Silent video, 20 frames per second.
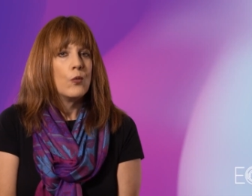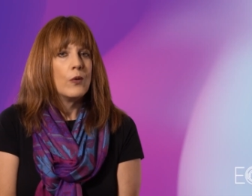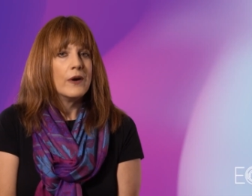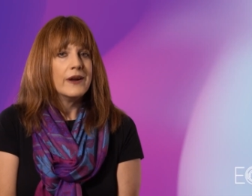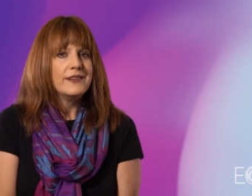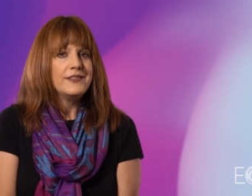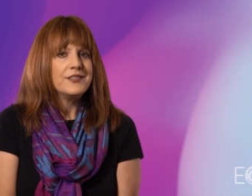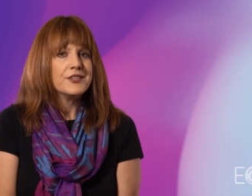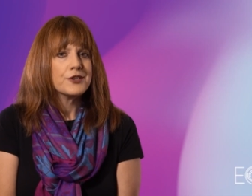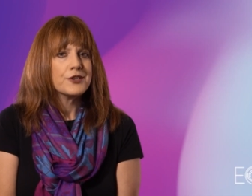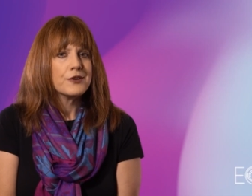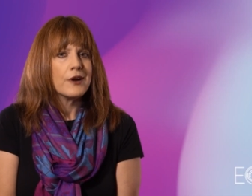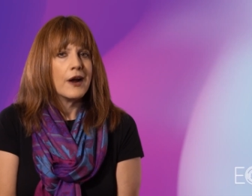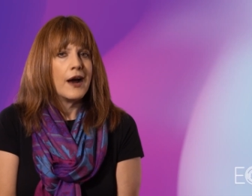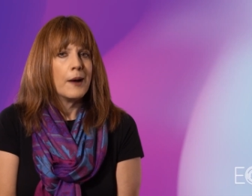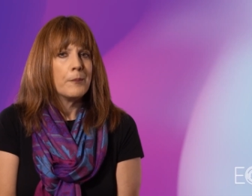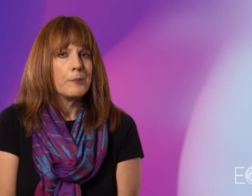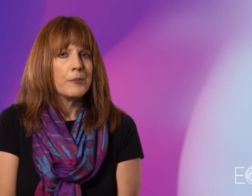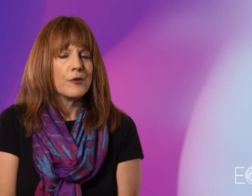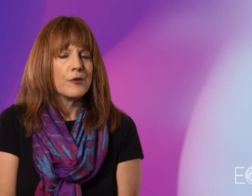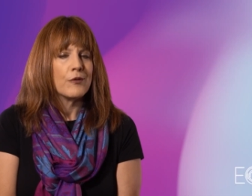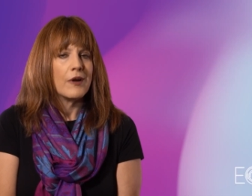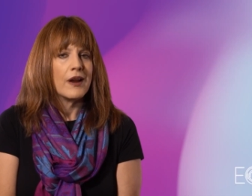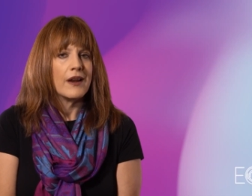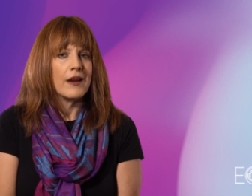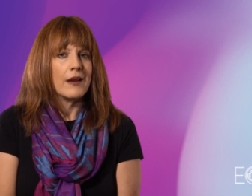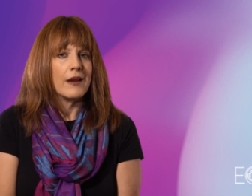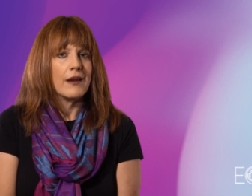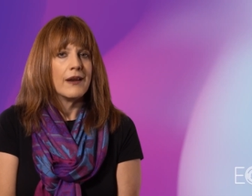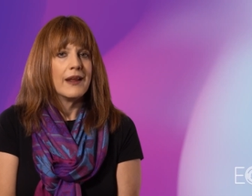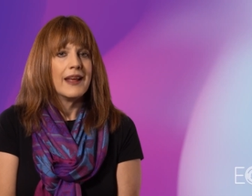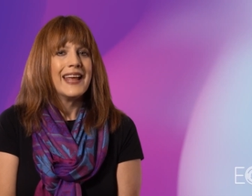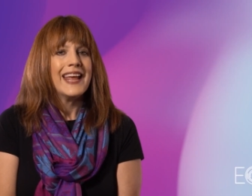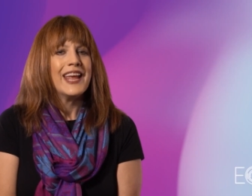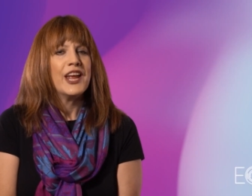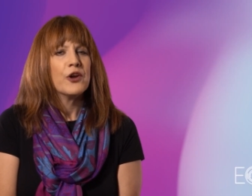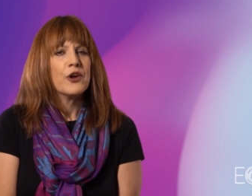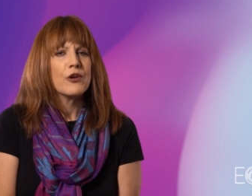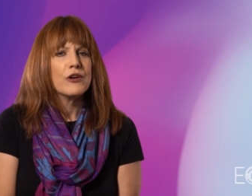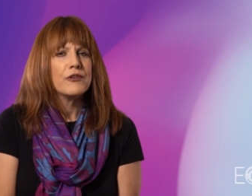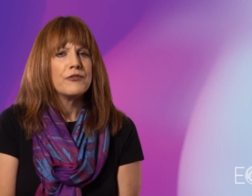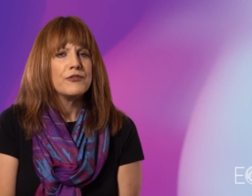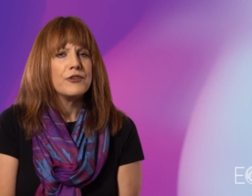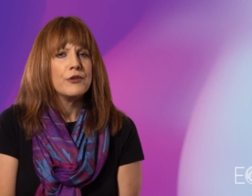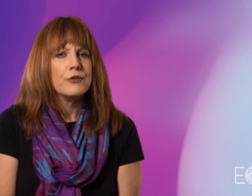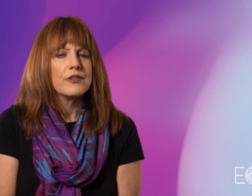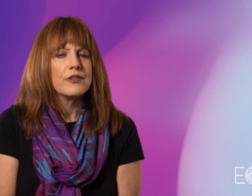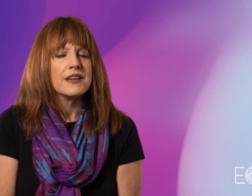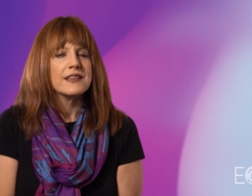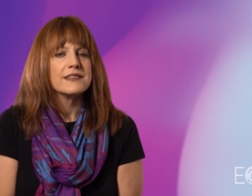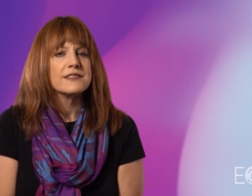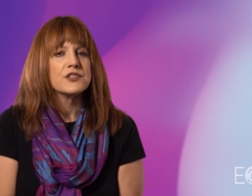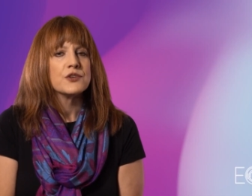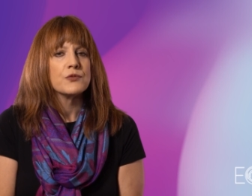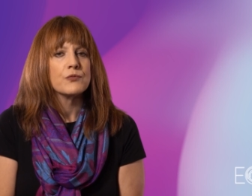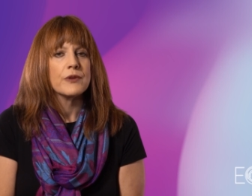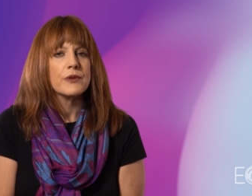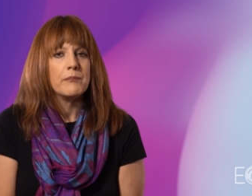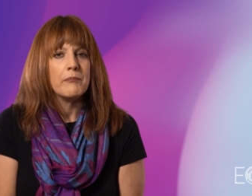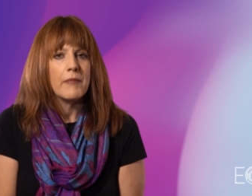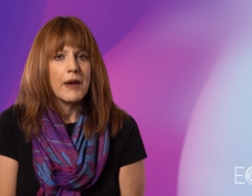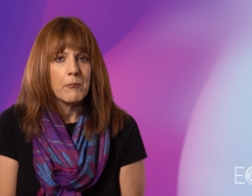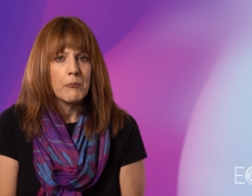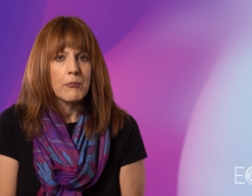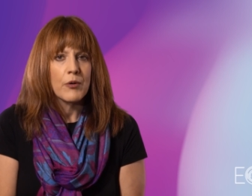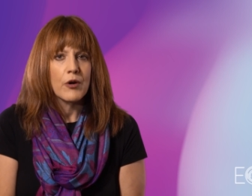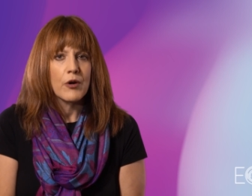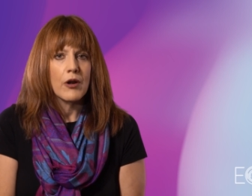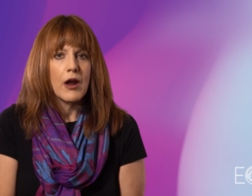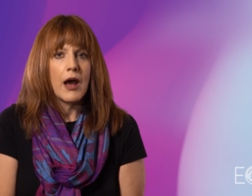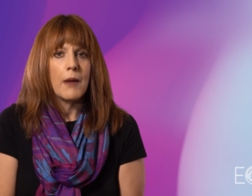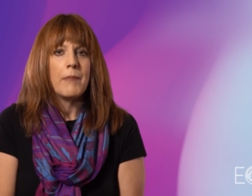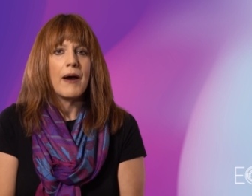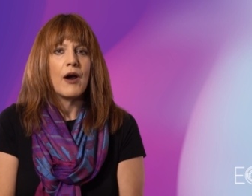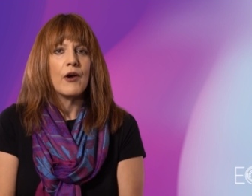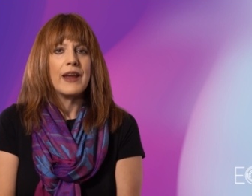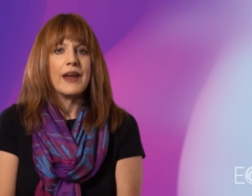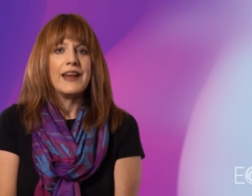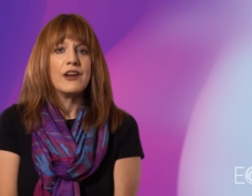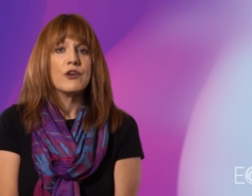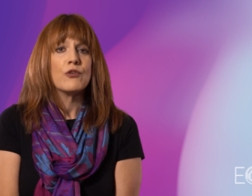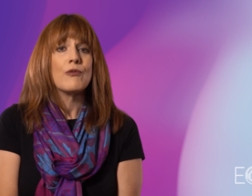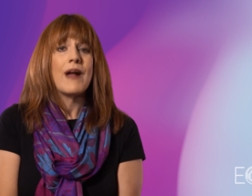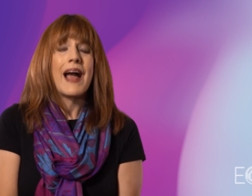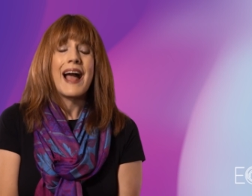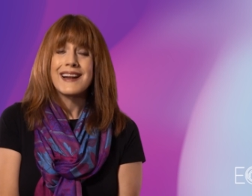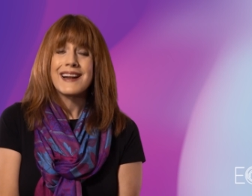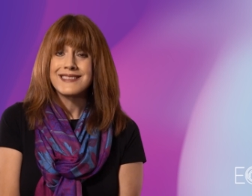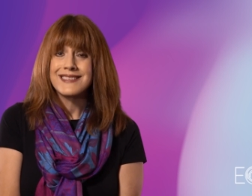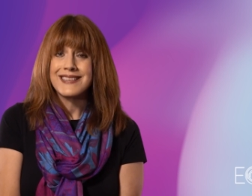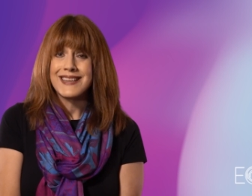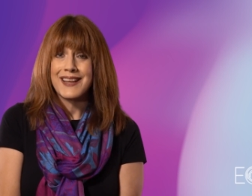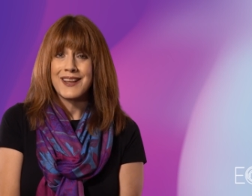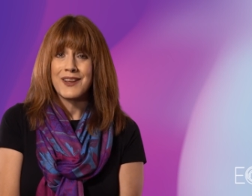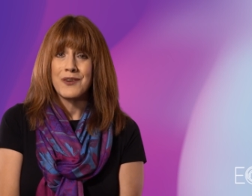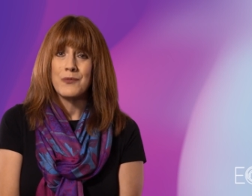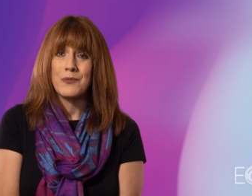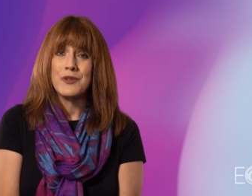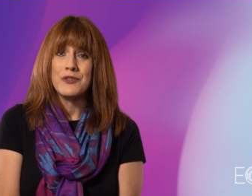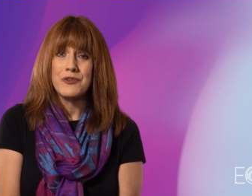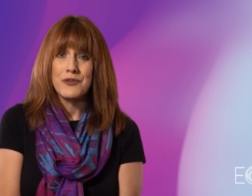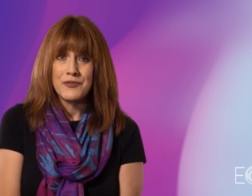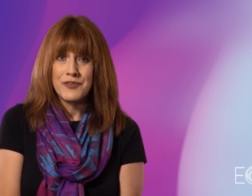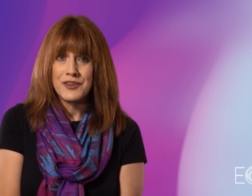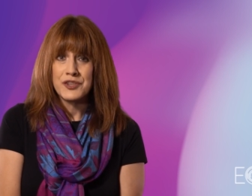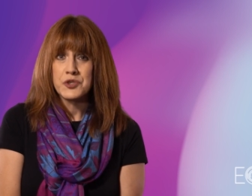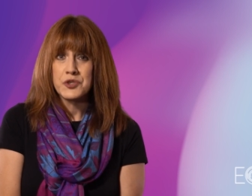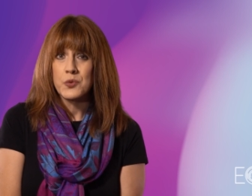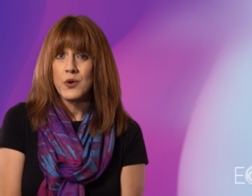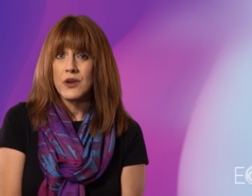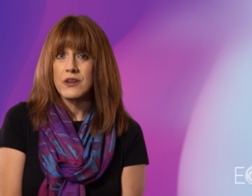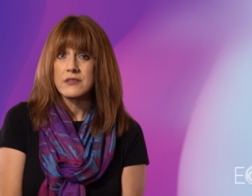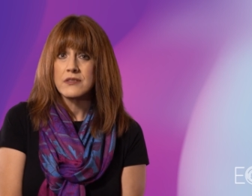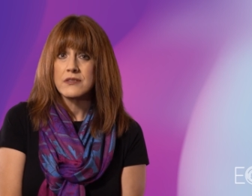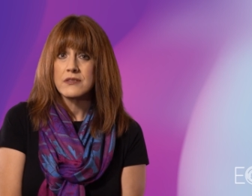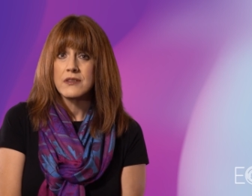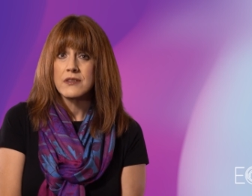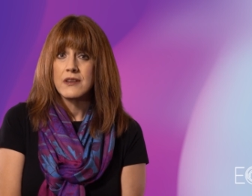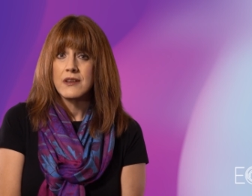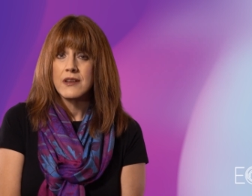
Once you're up and running, here are a few things to remember about interacting with your visuals.